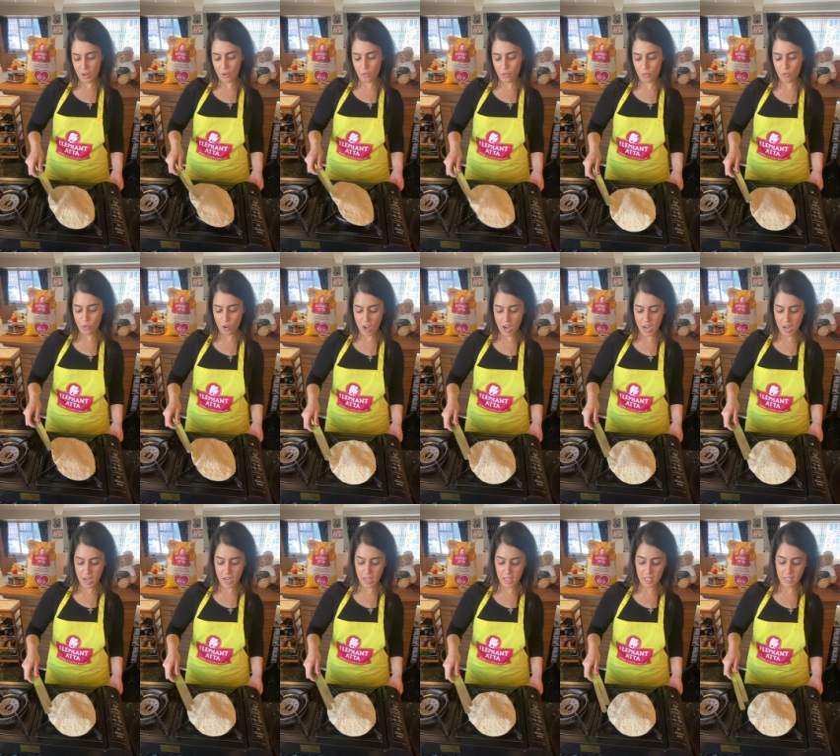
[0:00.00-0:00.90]

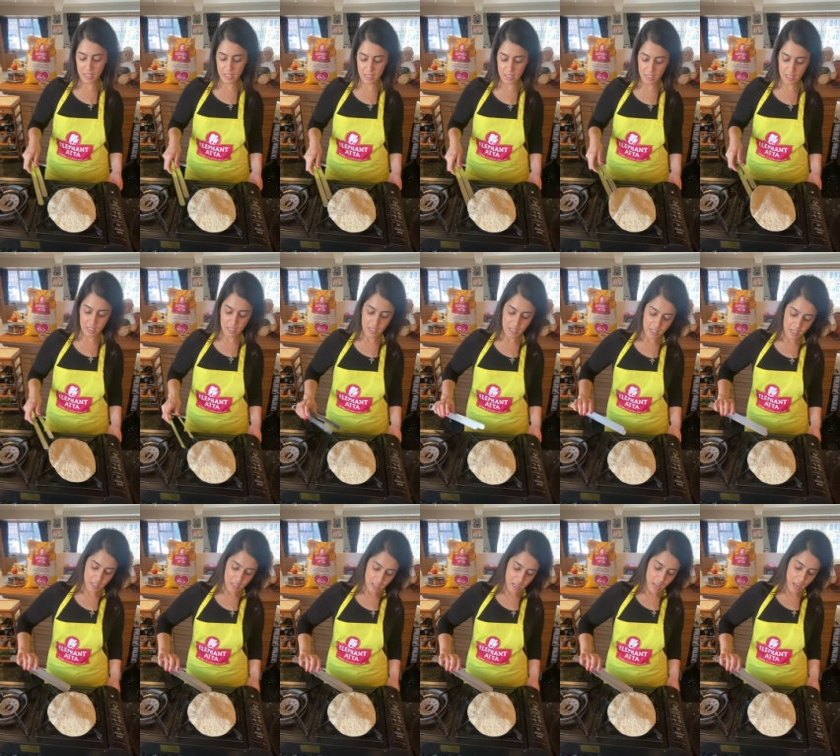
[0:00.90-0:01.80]
Right,
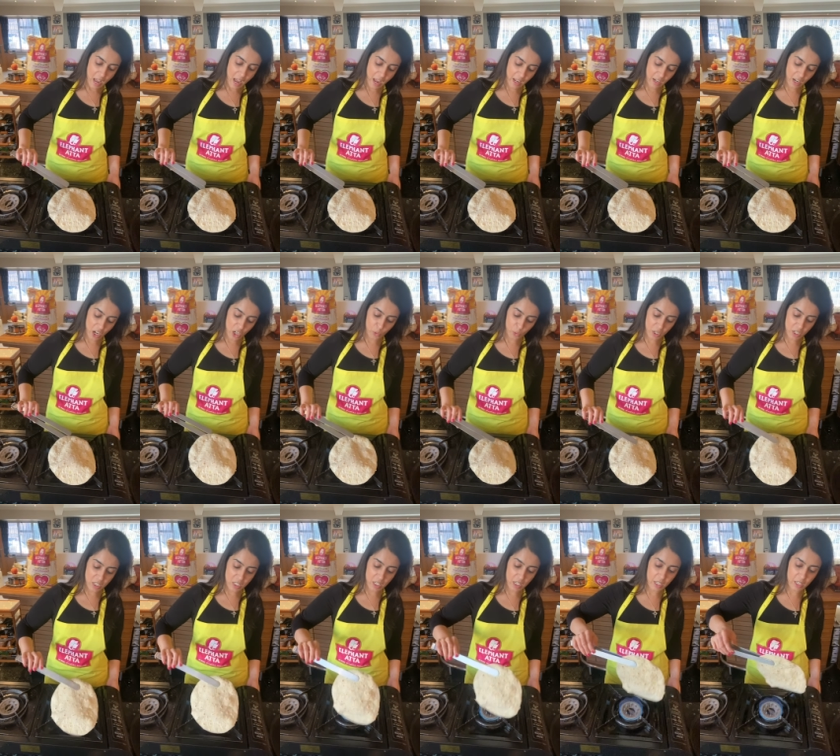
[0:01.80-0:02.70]
and now you want to
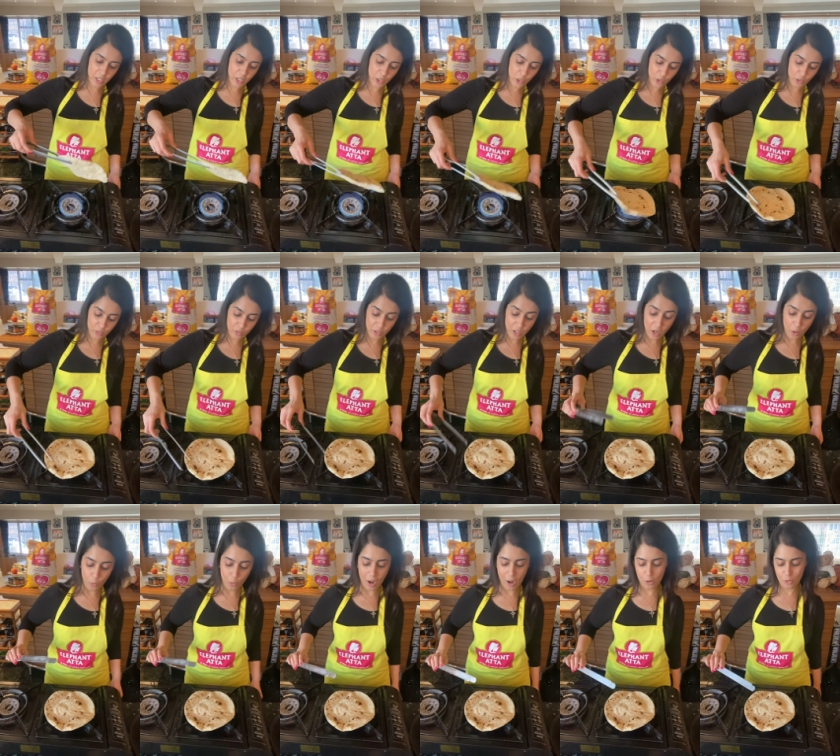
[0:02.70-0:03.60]
turn it over.
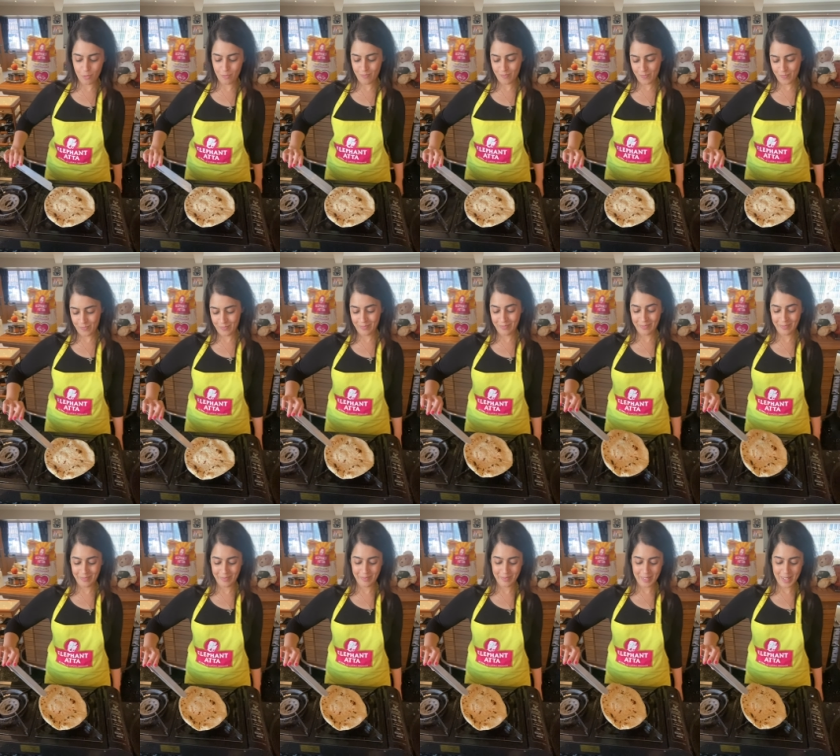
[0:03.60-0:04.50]
Wow,
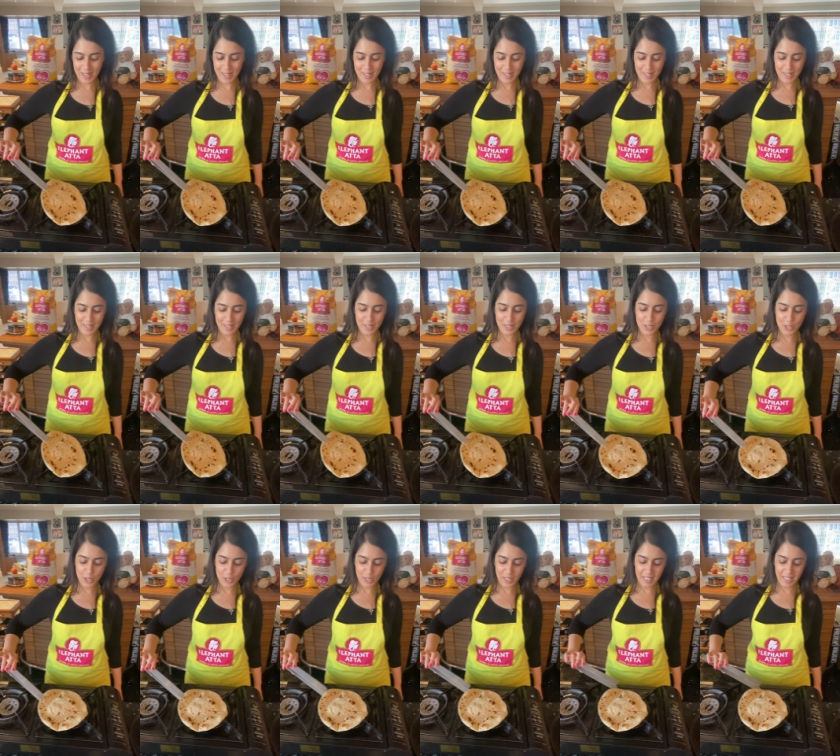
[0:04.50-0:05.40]

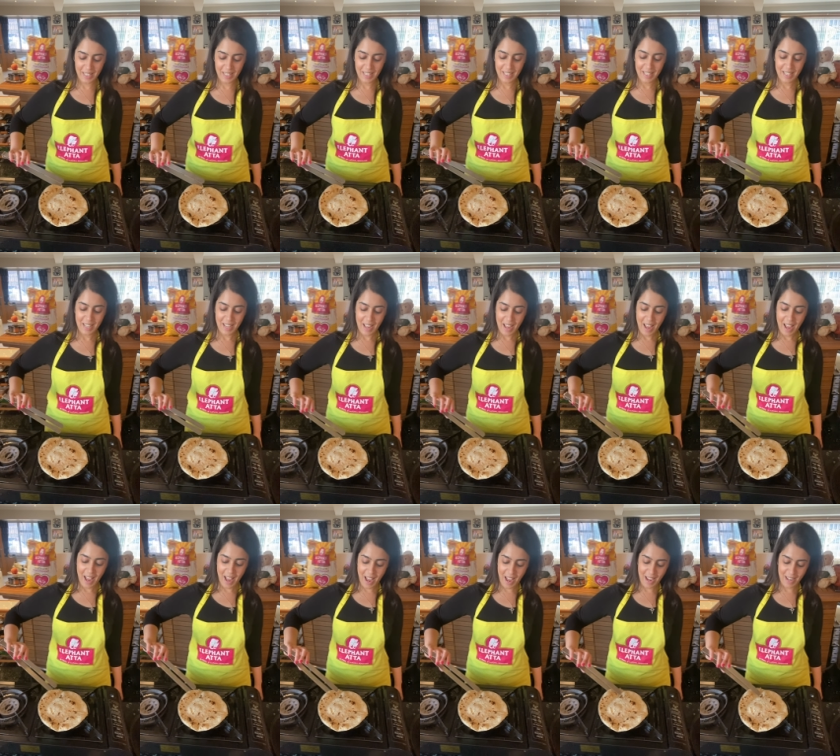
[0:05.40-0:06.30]
look
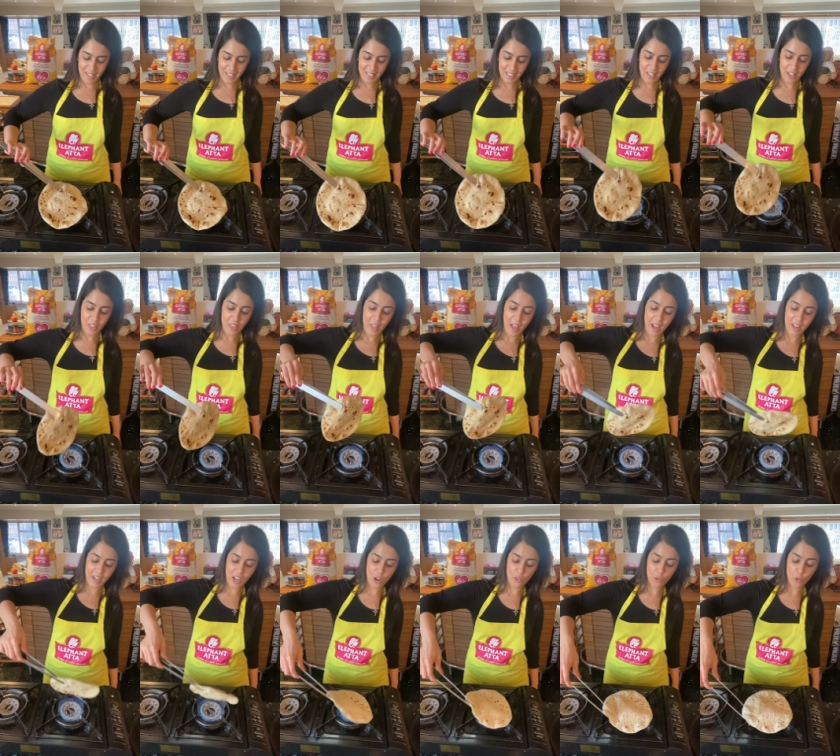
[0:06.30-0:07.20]
at that.
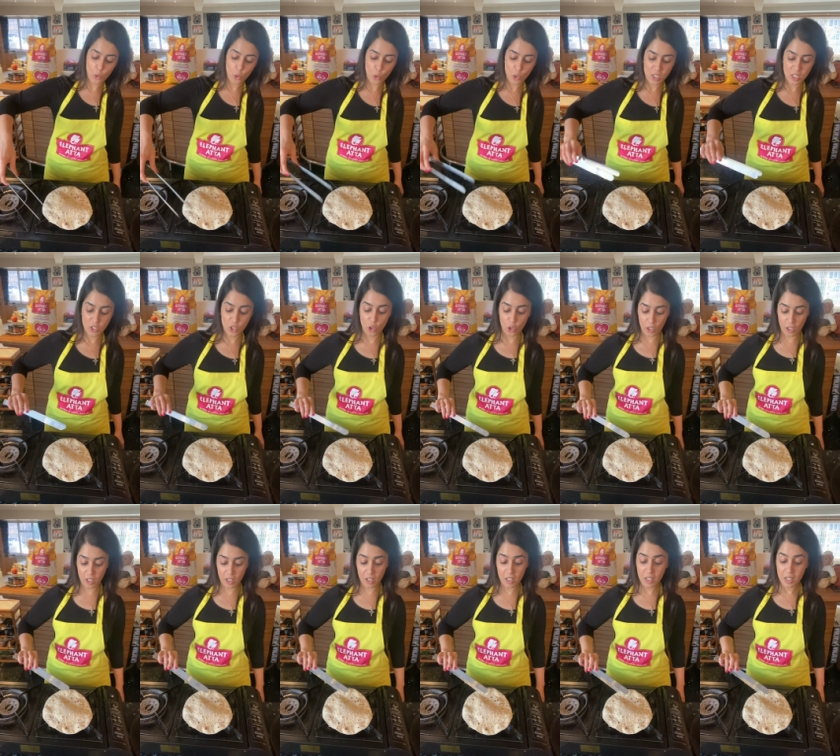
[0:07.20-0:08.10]
Now of course it's not
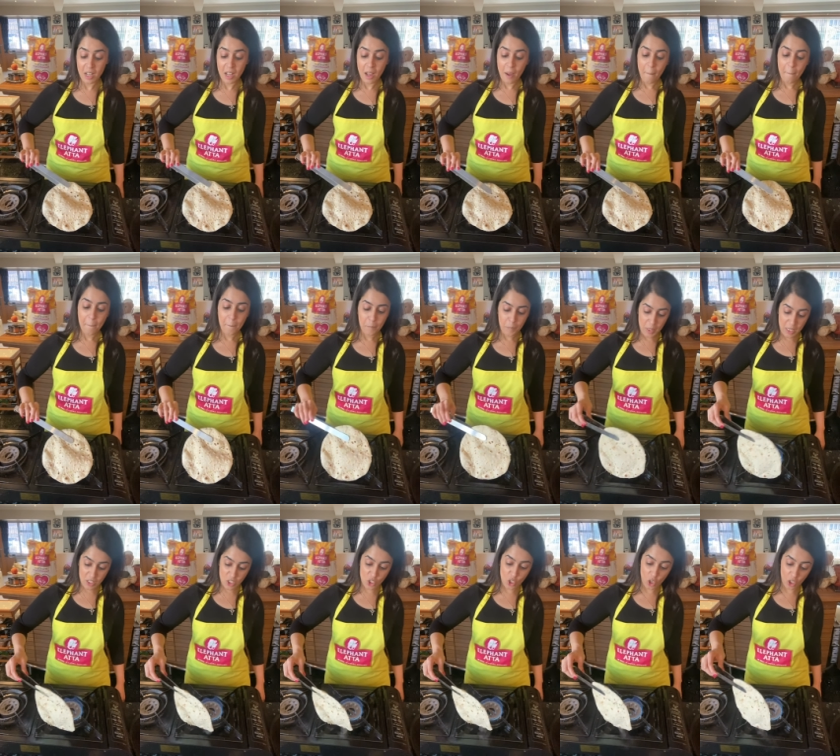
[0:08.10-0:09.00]

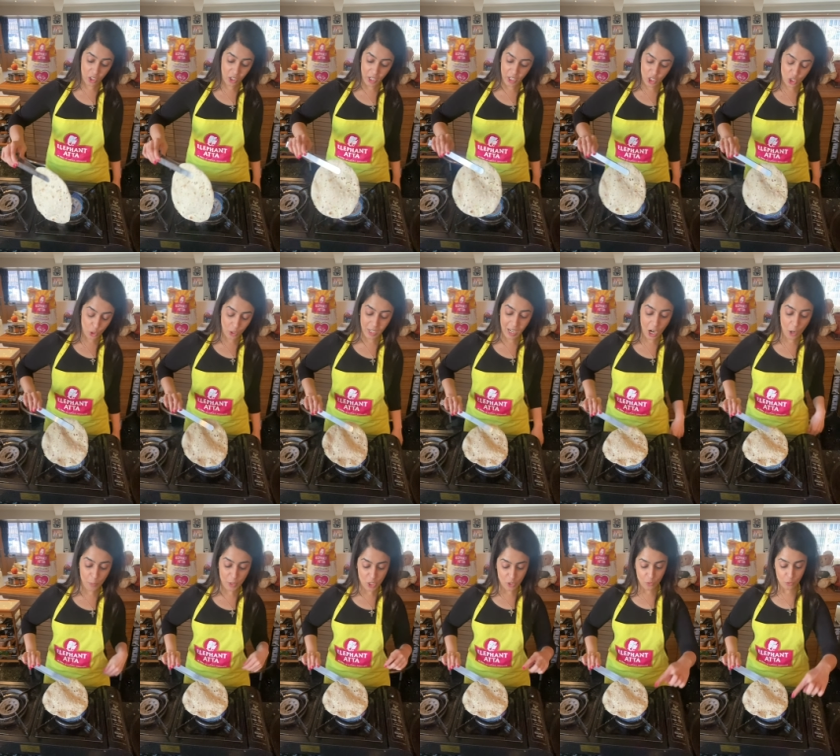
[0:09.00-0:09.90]
going to allow me
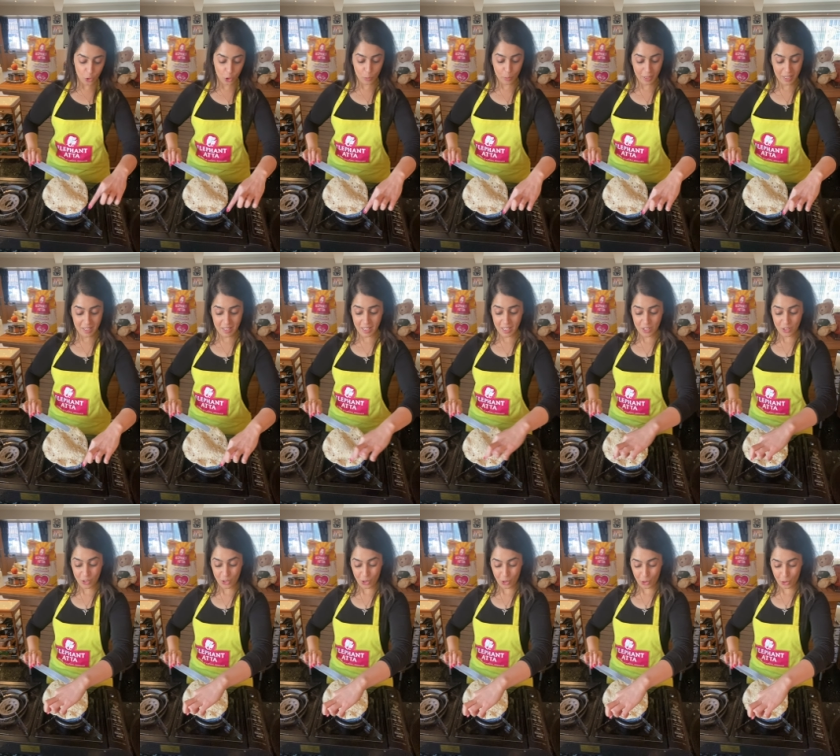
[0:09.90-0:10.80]
to full, because these
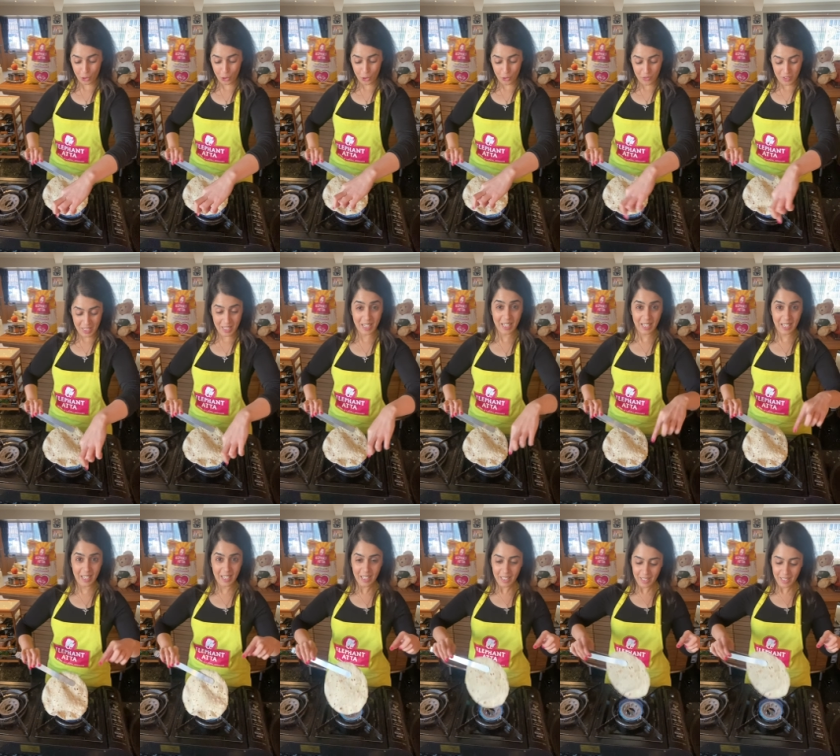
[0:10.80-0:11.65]
grooves in here